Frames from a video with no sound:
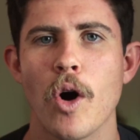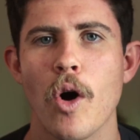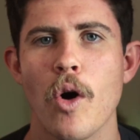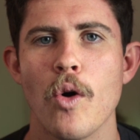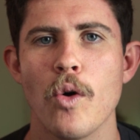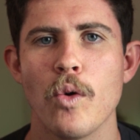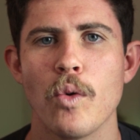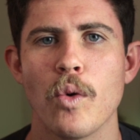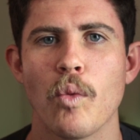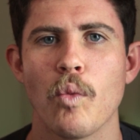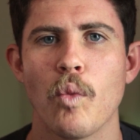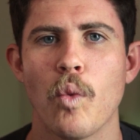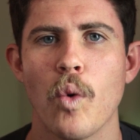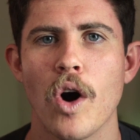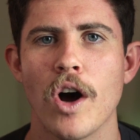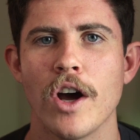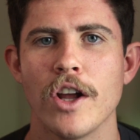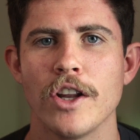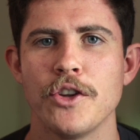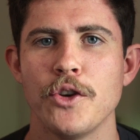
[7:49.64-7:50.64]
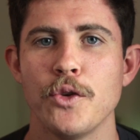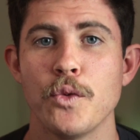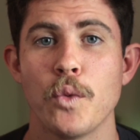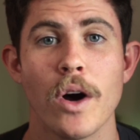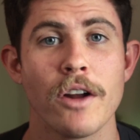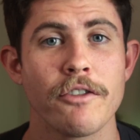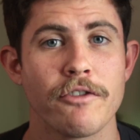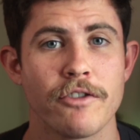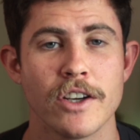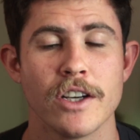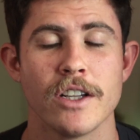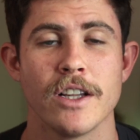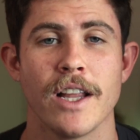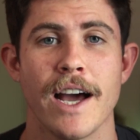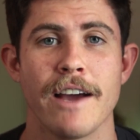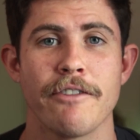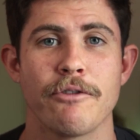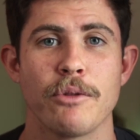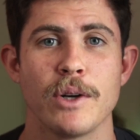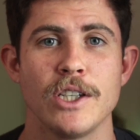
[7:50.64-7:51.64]
know what you want for your
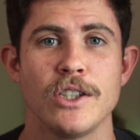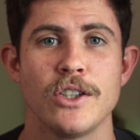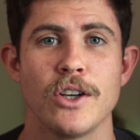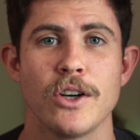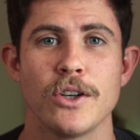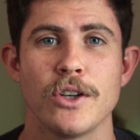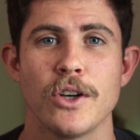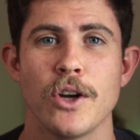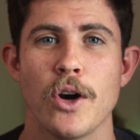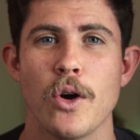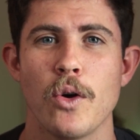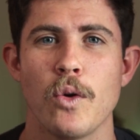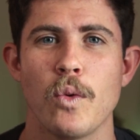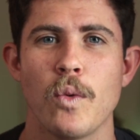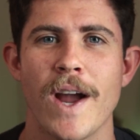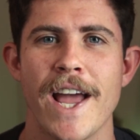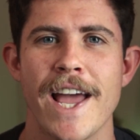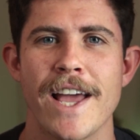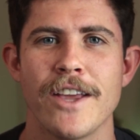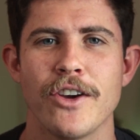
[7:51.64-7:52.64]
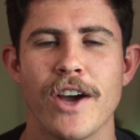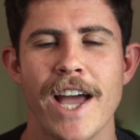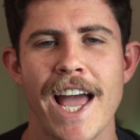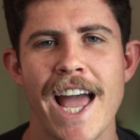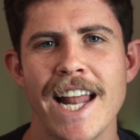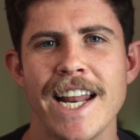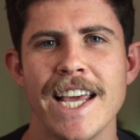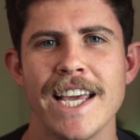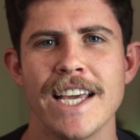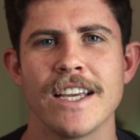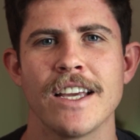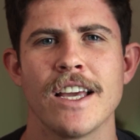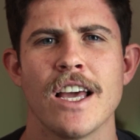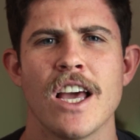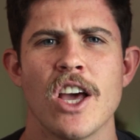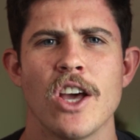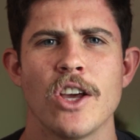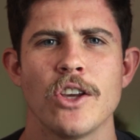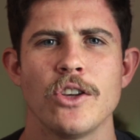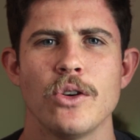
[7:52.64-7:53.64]
life, when you don't know where you're heading,
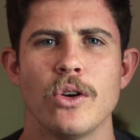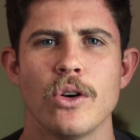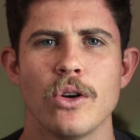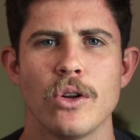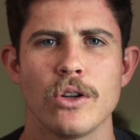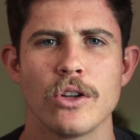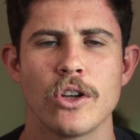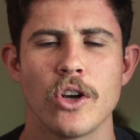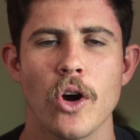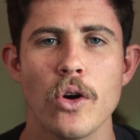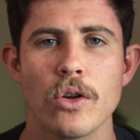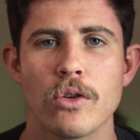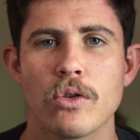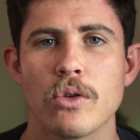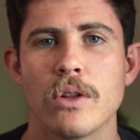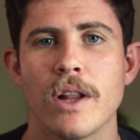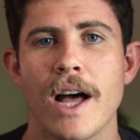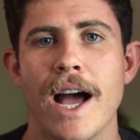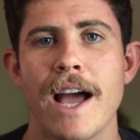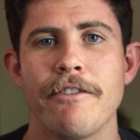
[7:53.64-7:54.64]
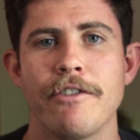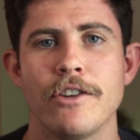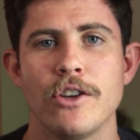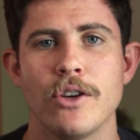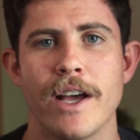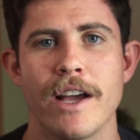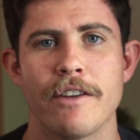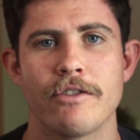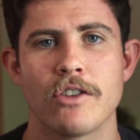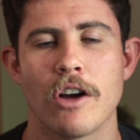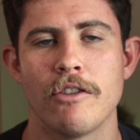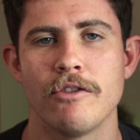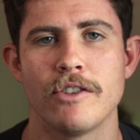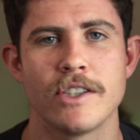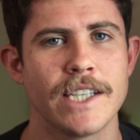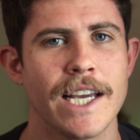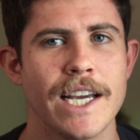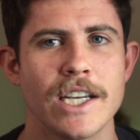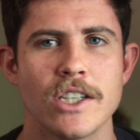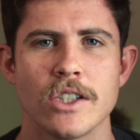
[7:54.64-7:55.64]
you'll go through life and you'll have
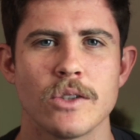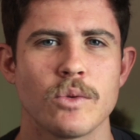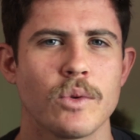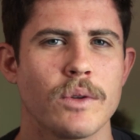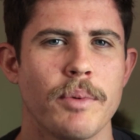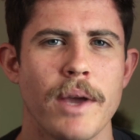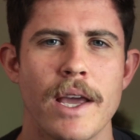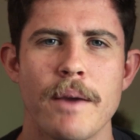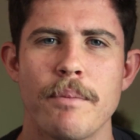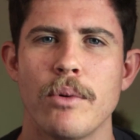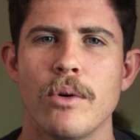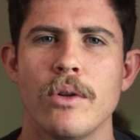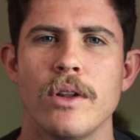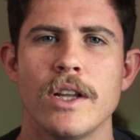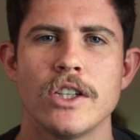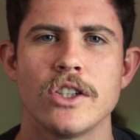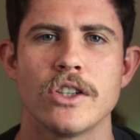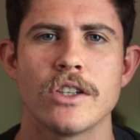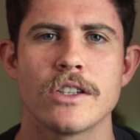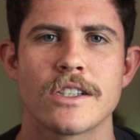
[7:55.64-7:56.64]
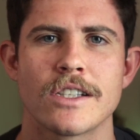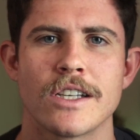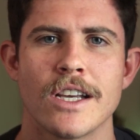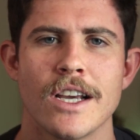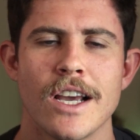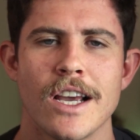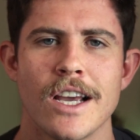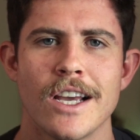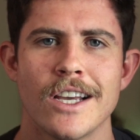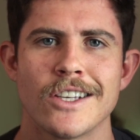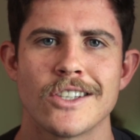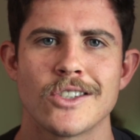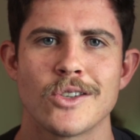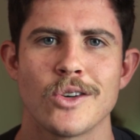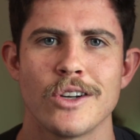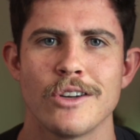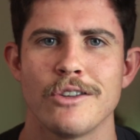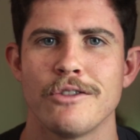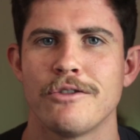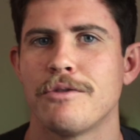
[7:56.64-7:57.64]
conversations with people and just
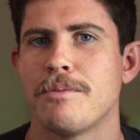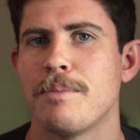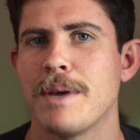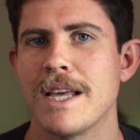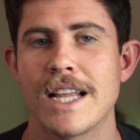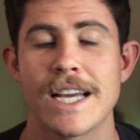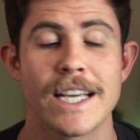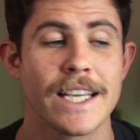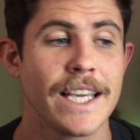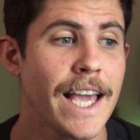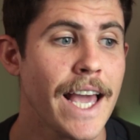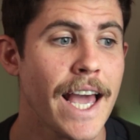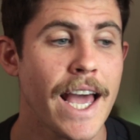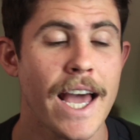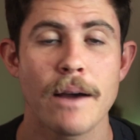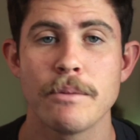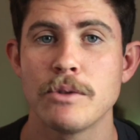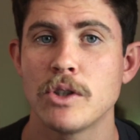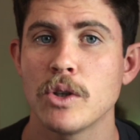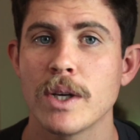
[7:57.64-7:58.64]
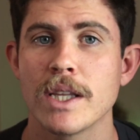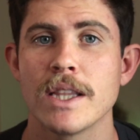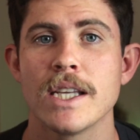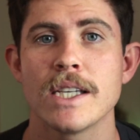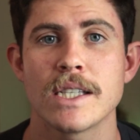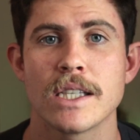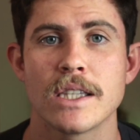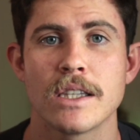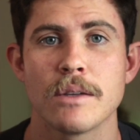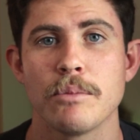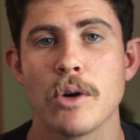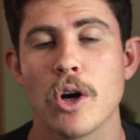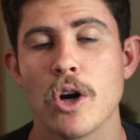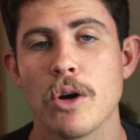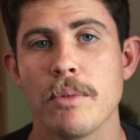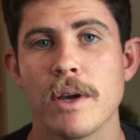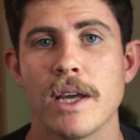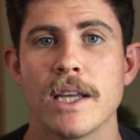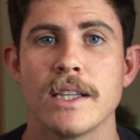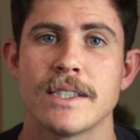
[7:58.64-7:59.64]
sort of be like, yeah, I'm doing this at the
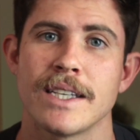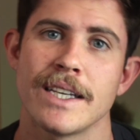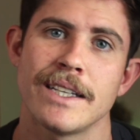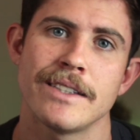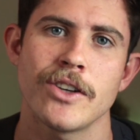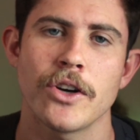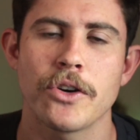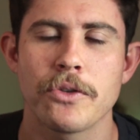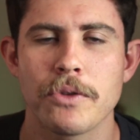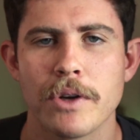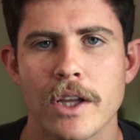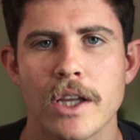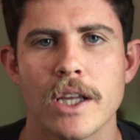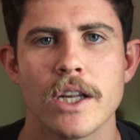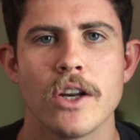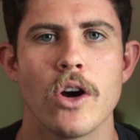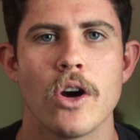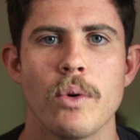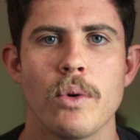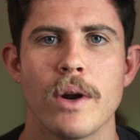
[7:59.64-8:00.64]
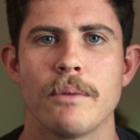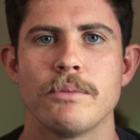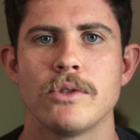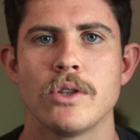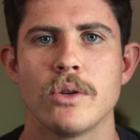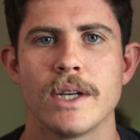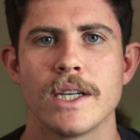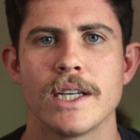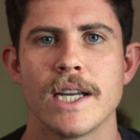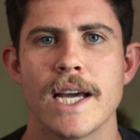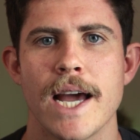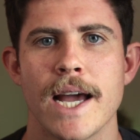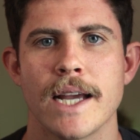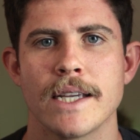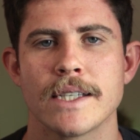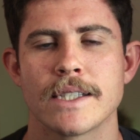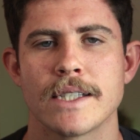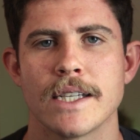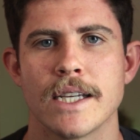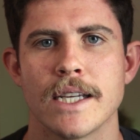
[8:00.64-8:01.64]
moment and don't really what I'm doing
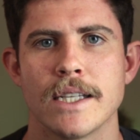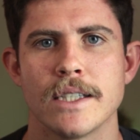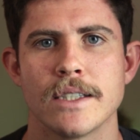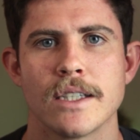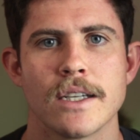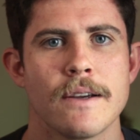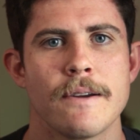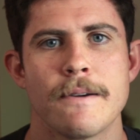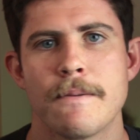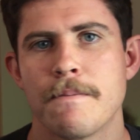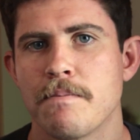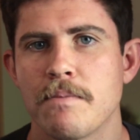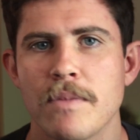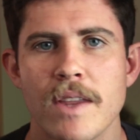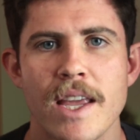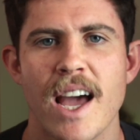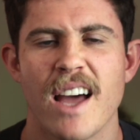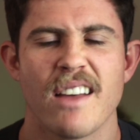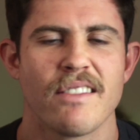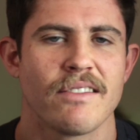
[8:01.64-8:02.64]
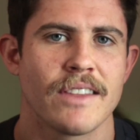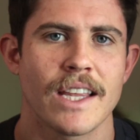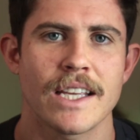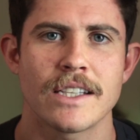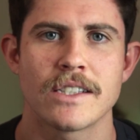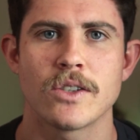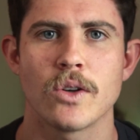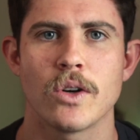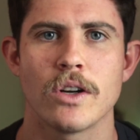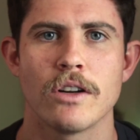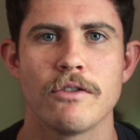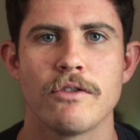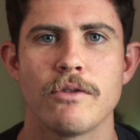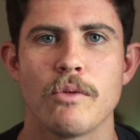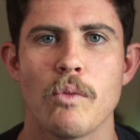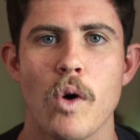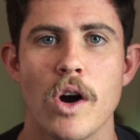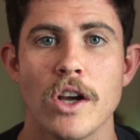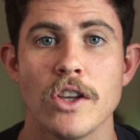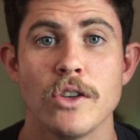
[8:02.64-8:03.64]
next. And yeah, that's sort
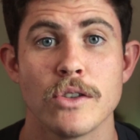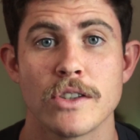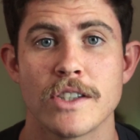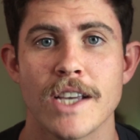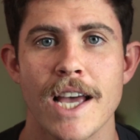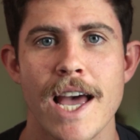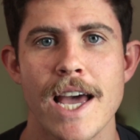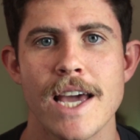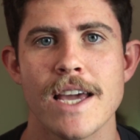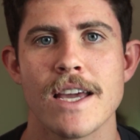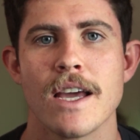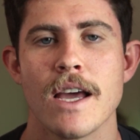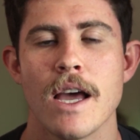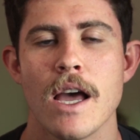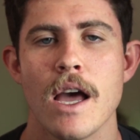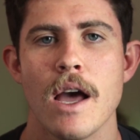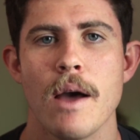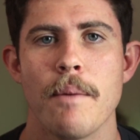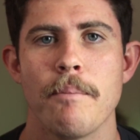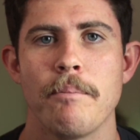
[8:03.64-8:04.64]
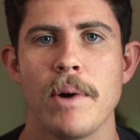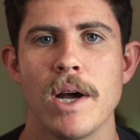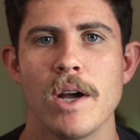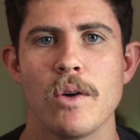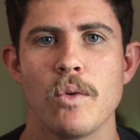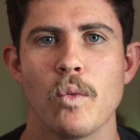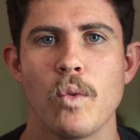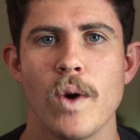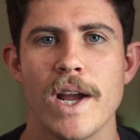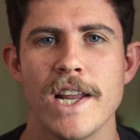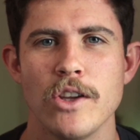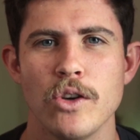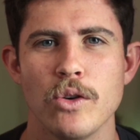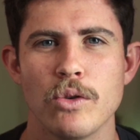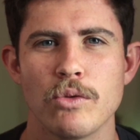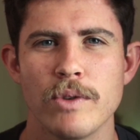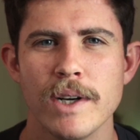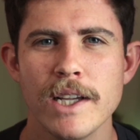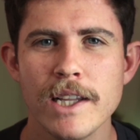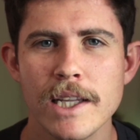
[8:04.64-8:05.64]
of what you'll say. But when
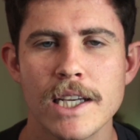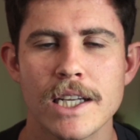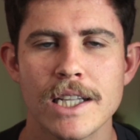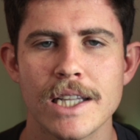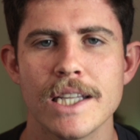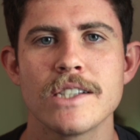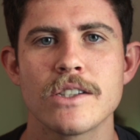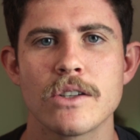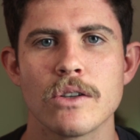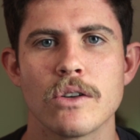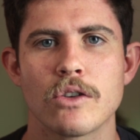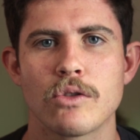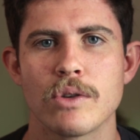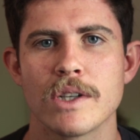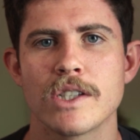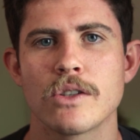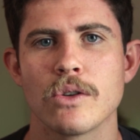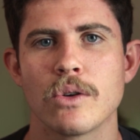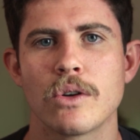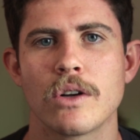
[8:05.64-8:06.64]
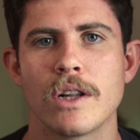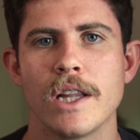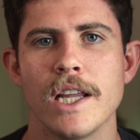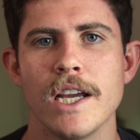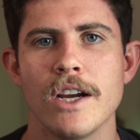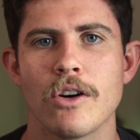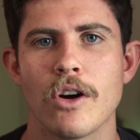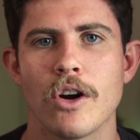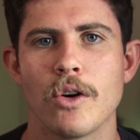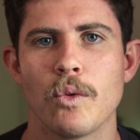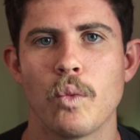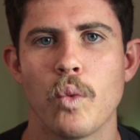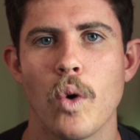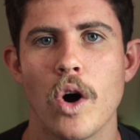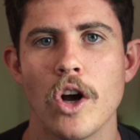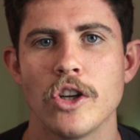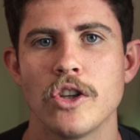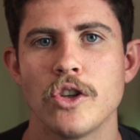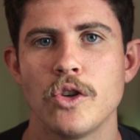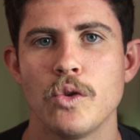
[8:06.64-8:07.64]
you're really crystal clear on
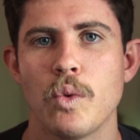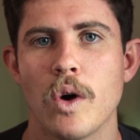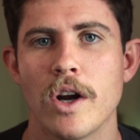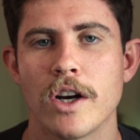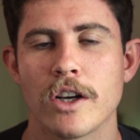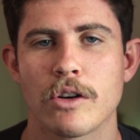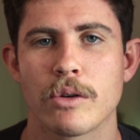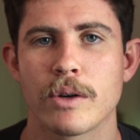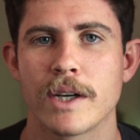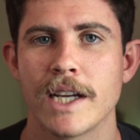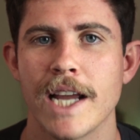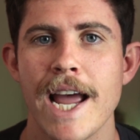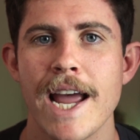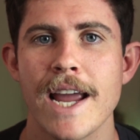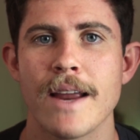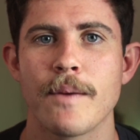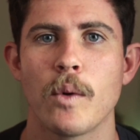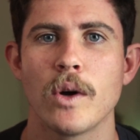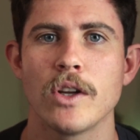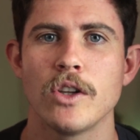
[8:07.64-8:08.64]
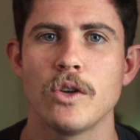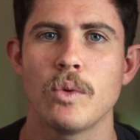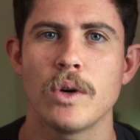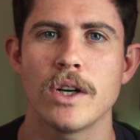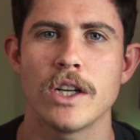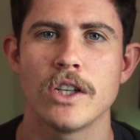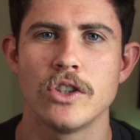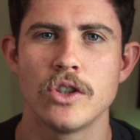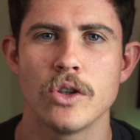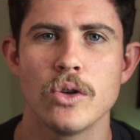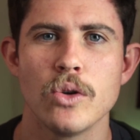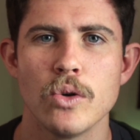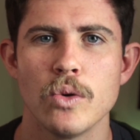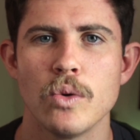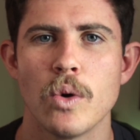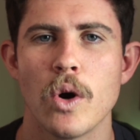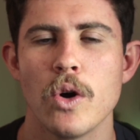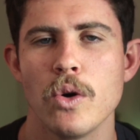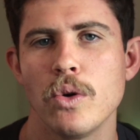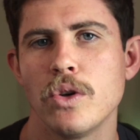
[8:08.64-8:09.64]
what you want to create, what you want to
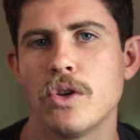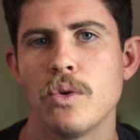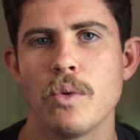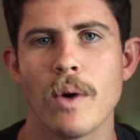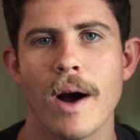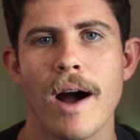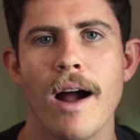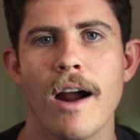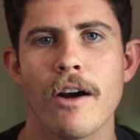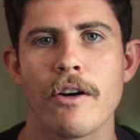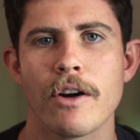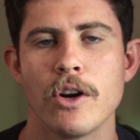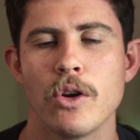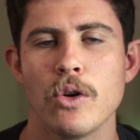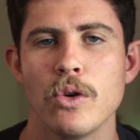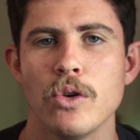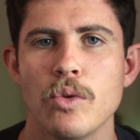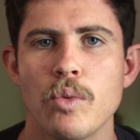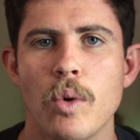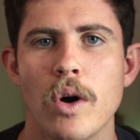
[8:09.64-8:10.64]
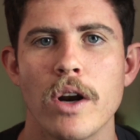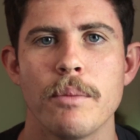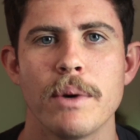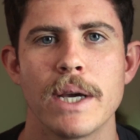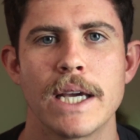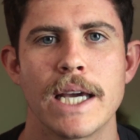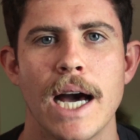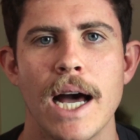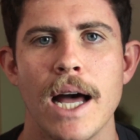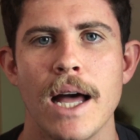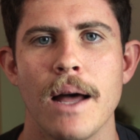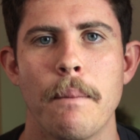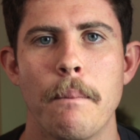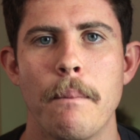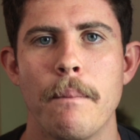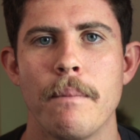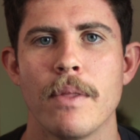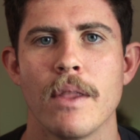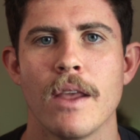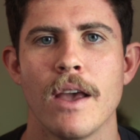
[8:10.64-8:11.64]
do, who you are and who you want to become,